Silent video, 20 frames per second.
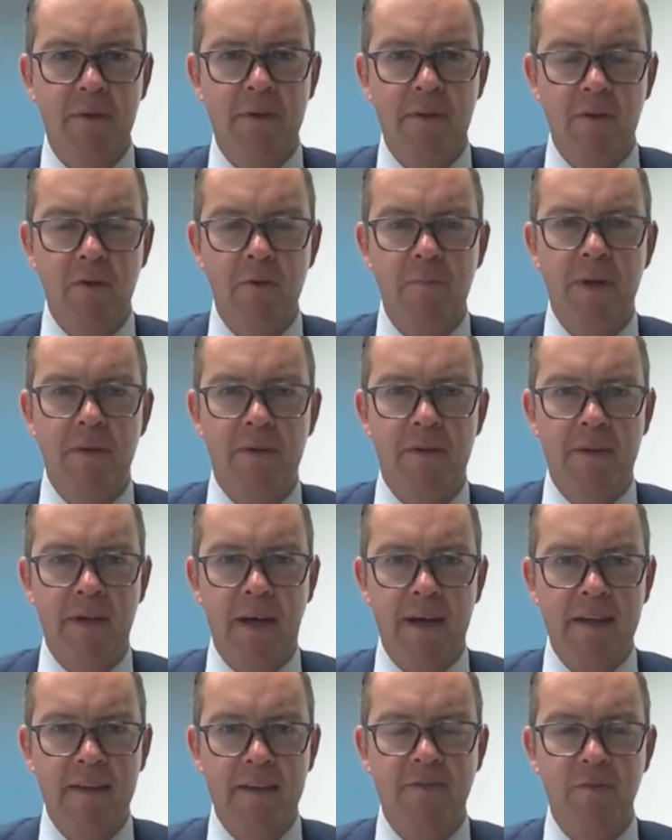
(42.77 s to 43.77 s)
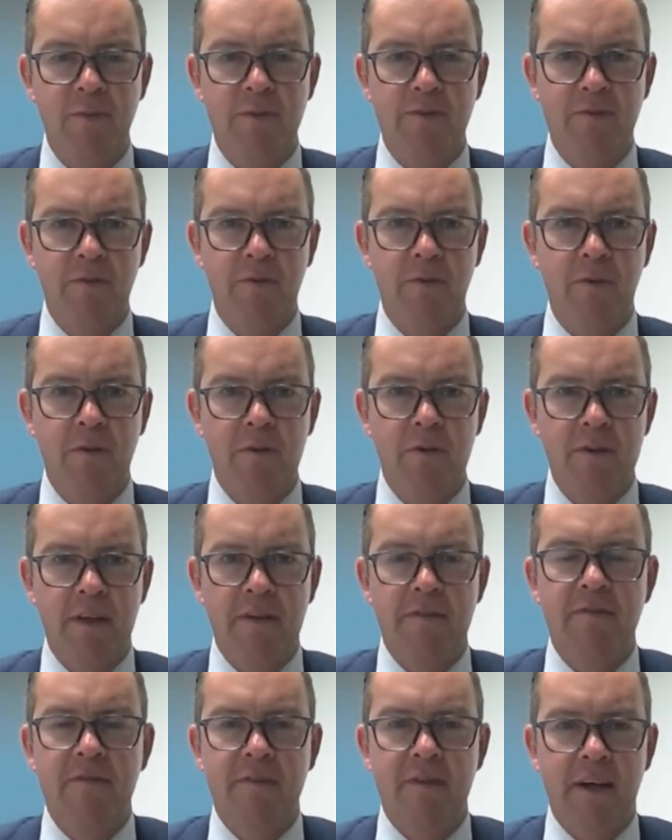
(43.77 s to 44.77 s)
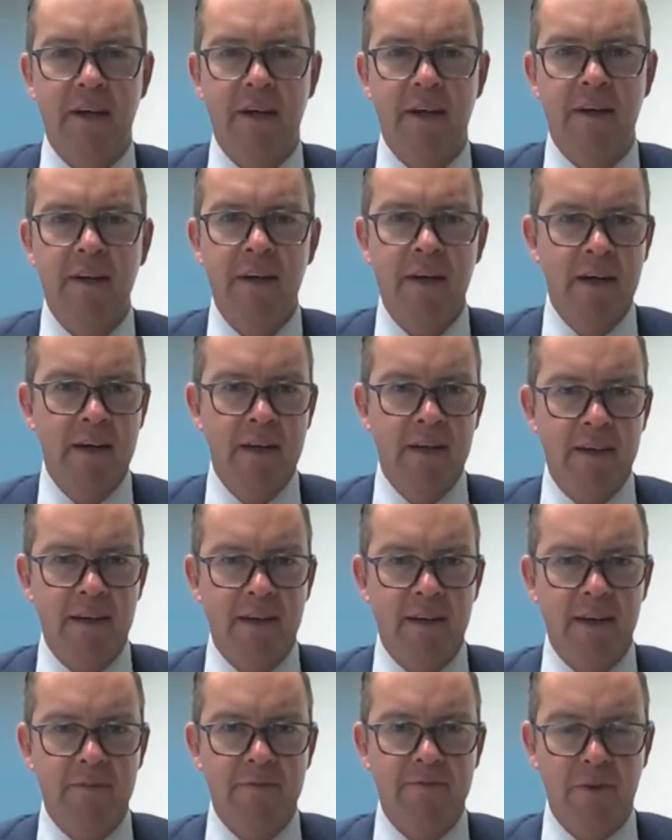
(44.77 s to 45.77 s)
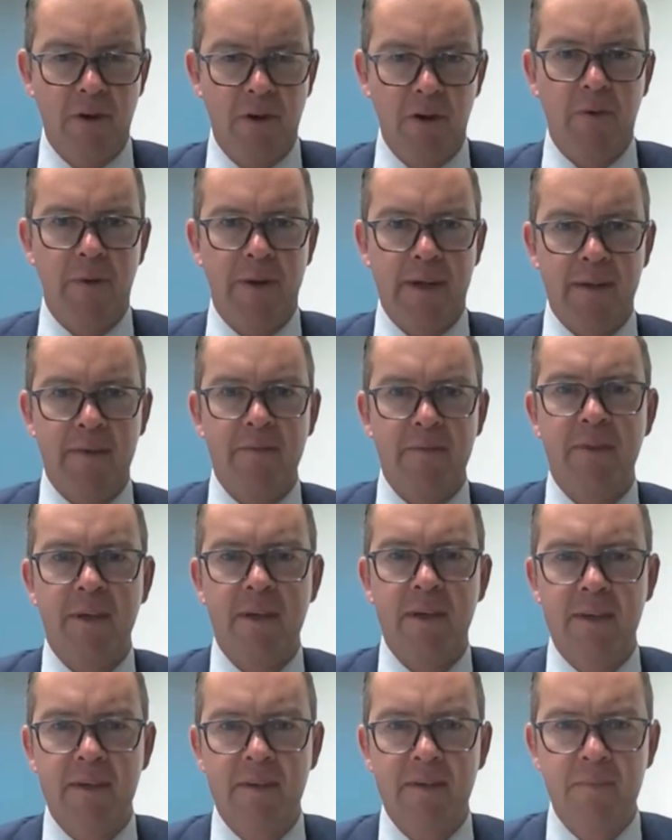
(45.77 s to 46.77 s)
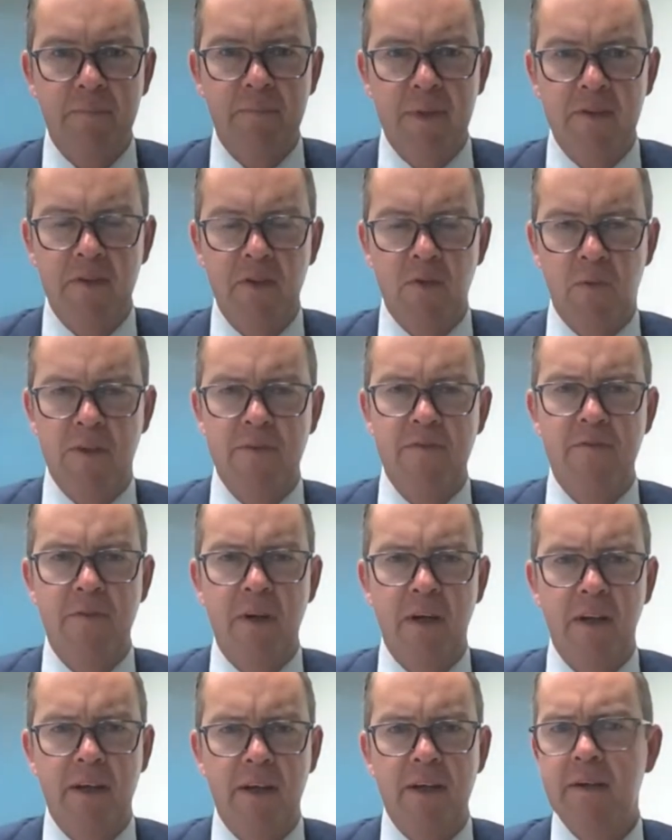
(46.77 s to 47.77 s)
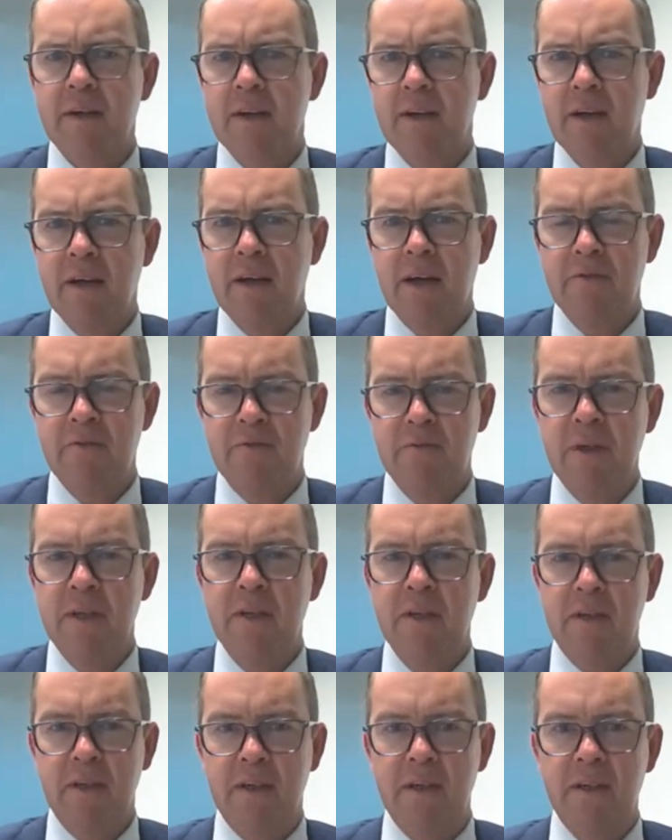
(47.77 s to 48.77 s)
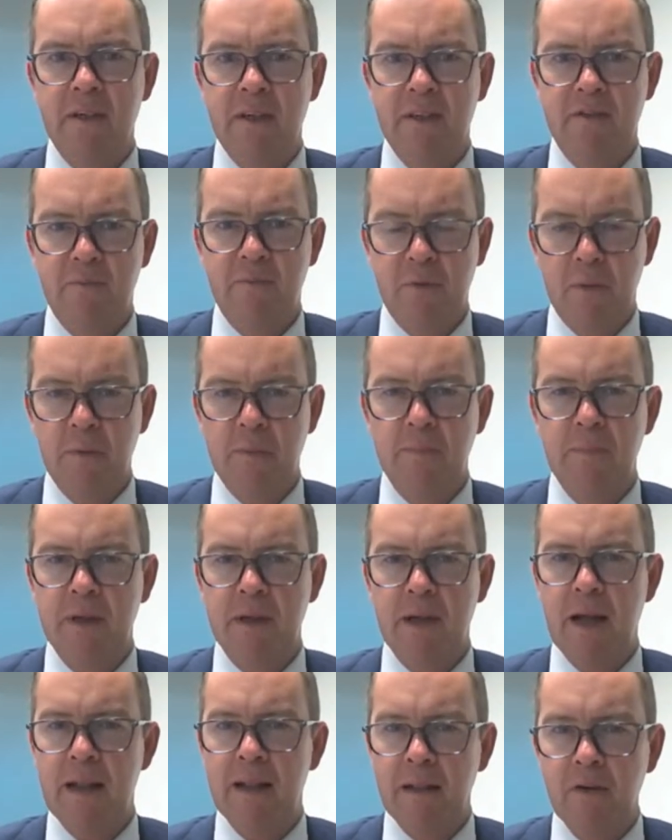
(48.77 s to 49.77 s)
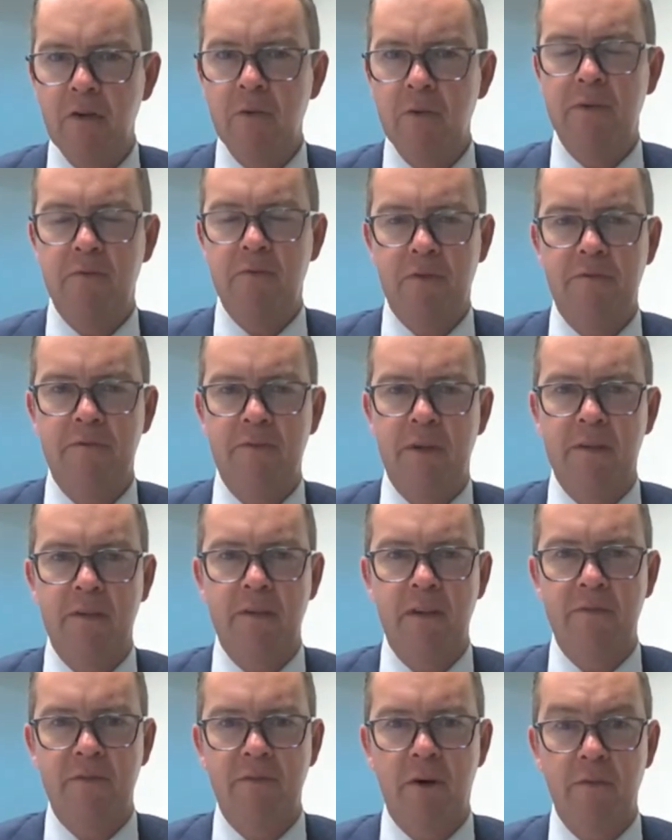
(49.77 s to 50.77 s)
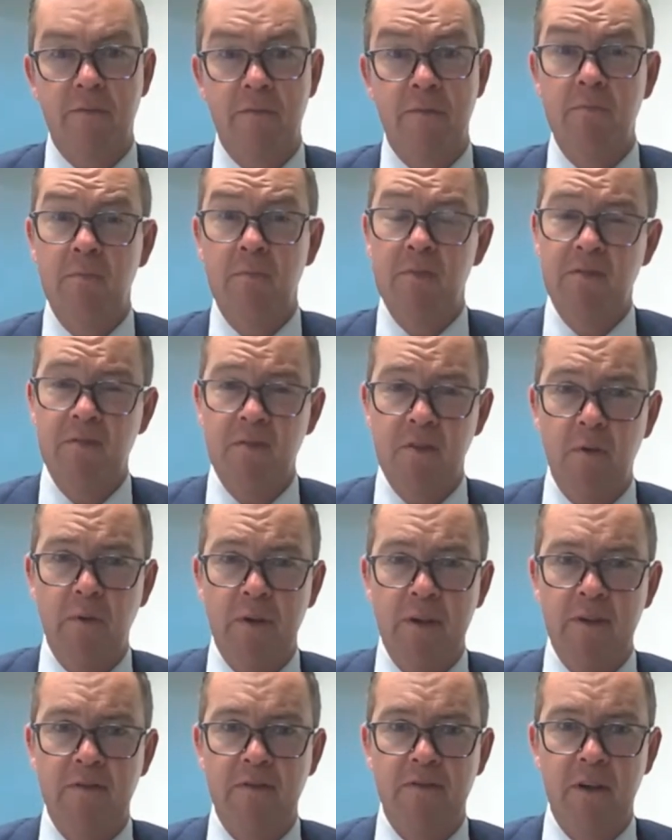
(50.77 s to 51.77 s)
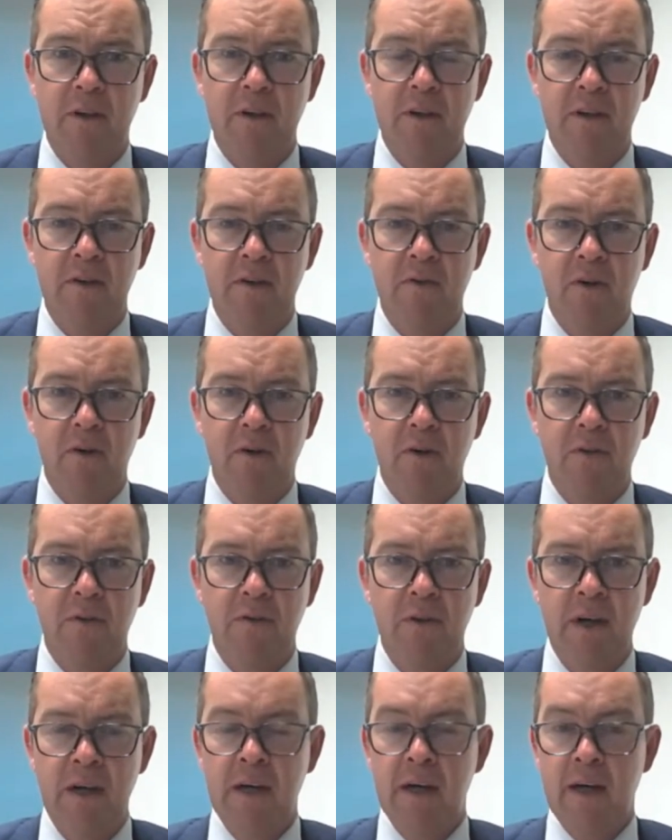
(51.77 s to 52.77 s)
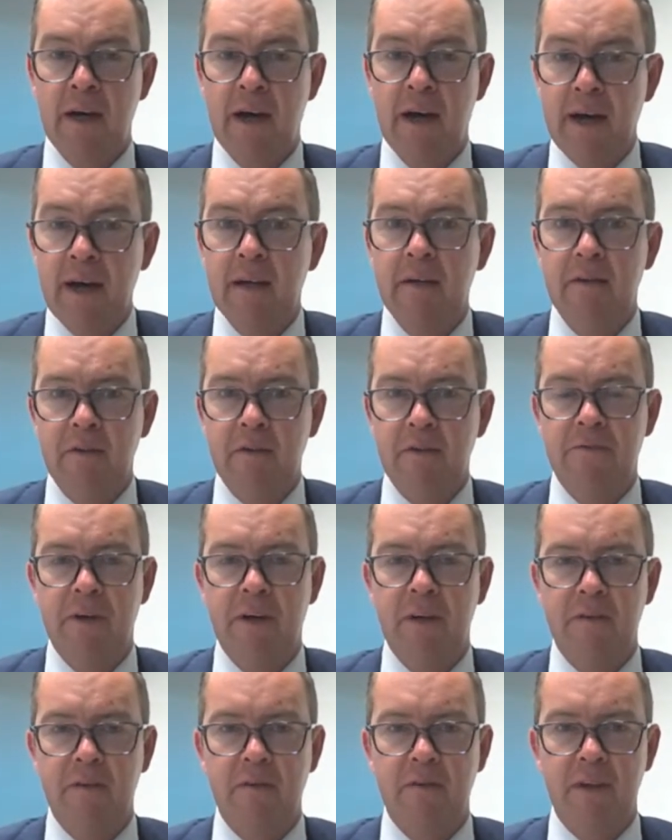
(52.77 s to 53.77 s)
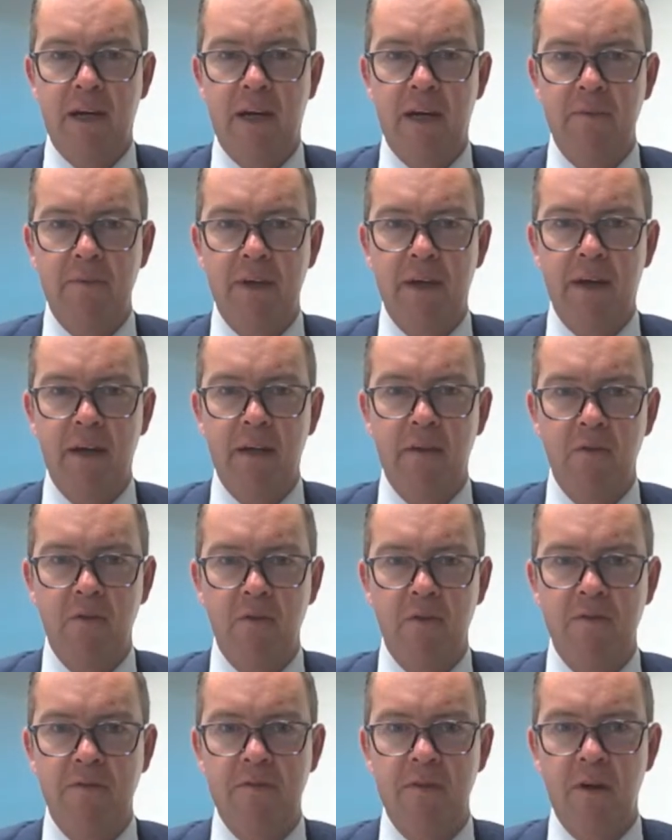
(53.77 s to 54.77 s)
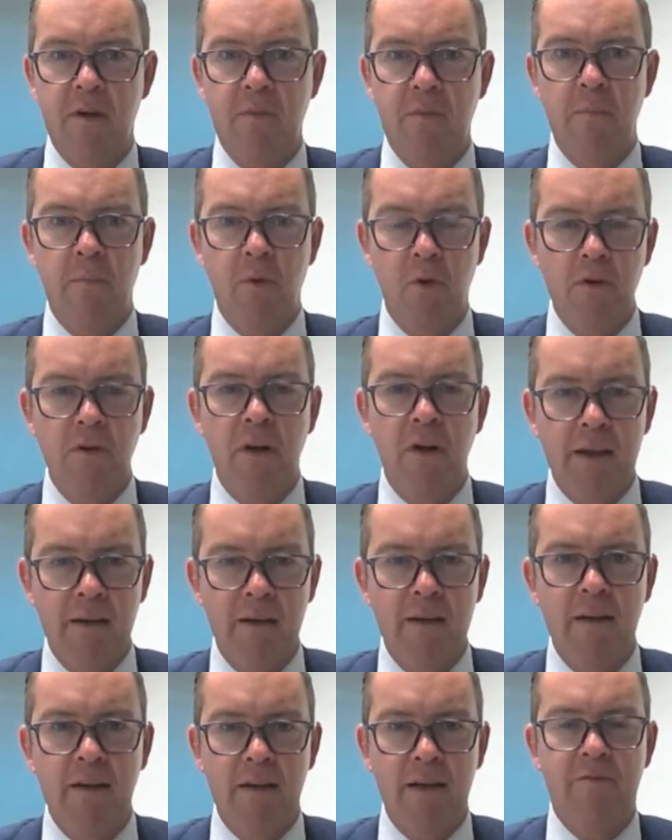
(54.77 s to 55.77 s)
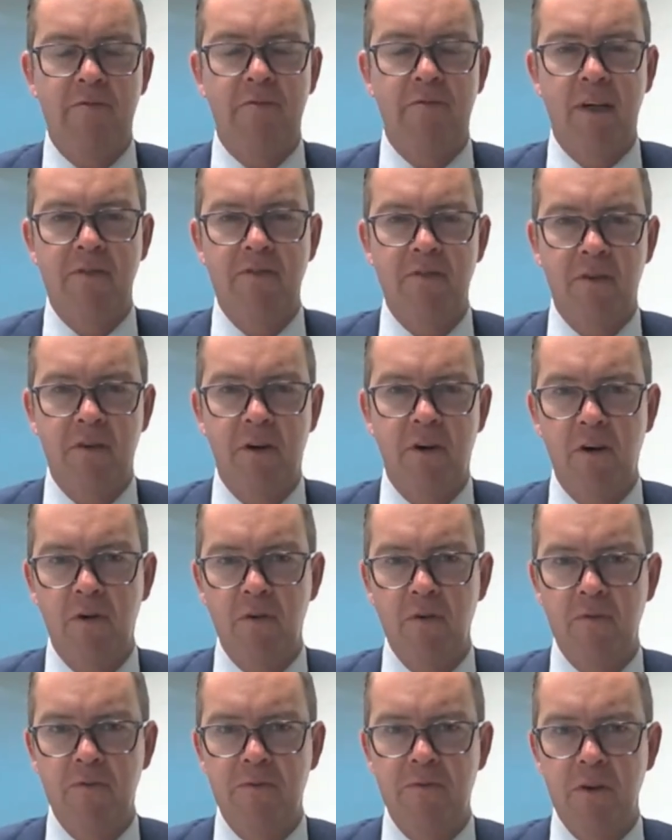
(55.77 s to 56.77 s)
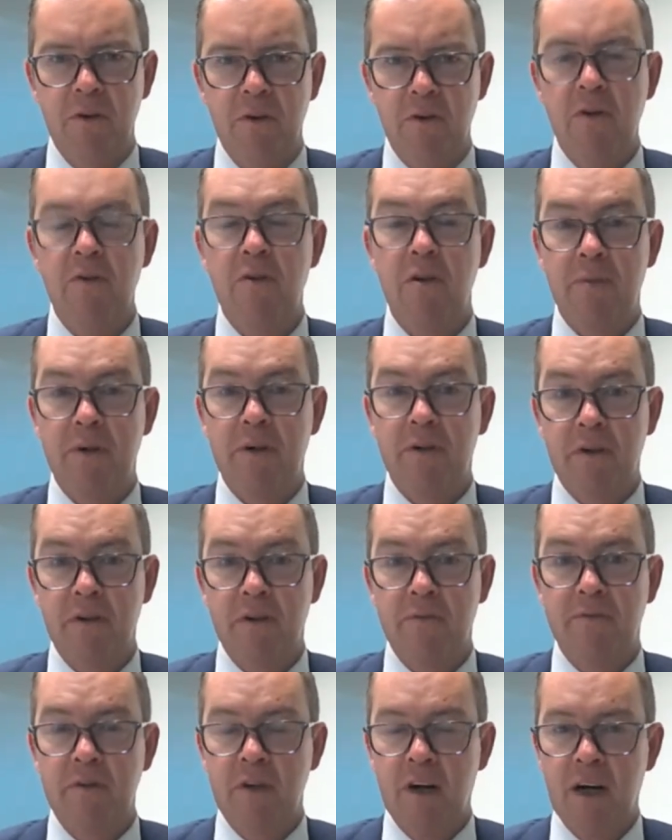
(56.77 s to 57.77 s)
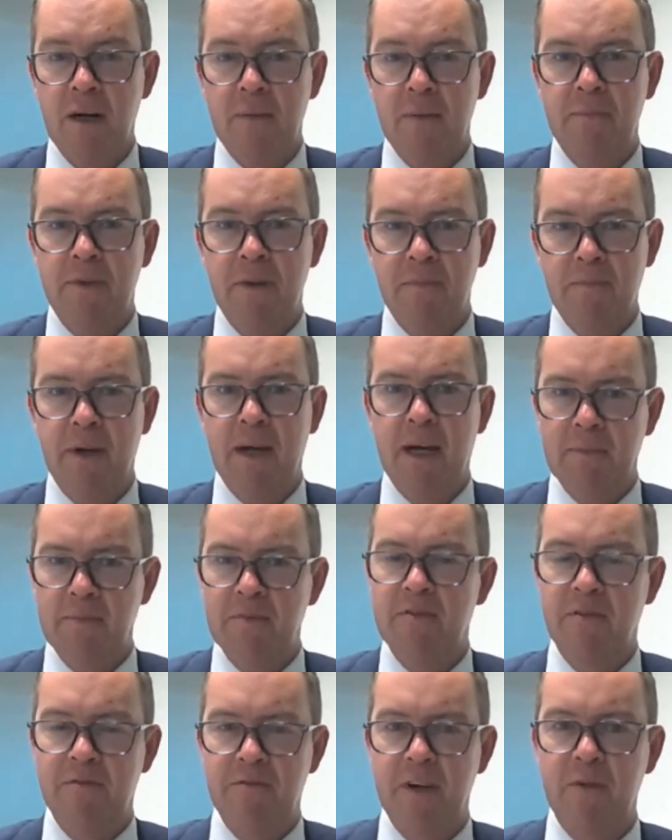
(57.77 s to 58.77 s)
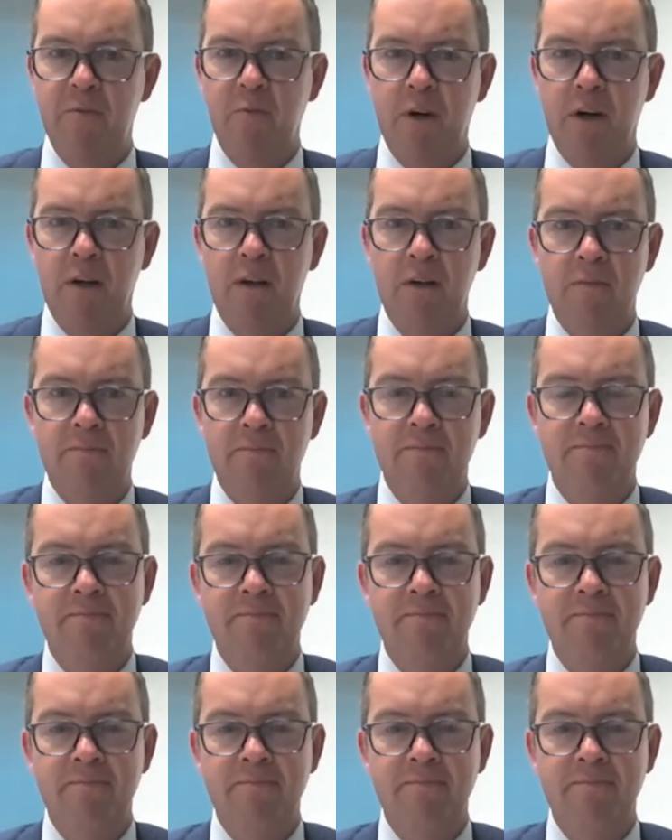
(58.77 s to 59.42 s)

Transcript: a little bit of the gains we saw yesterday following the big US rally. And really, it's probably a little bit reflective of slowing Australian growth and the fact that the RBA looks more likely to leave rates on hold for a longer period of time than perhaps the Fed will.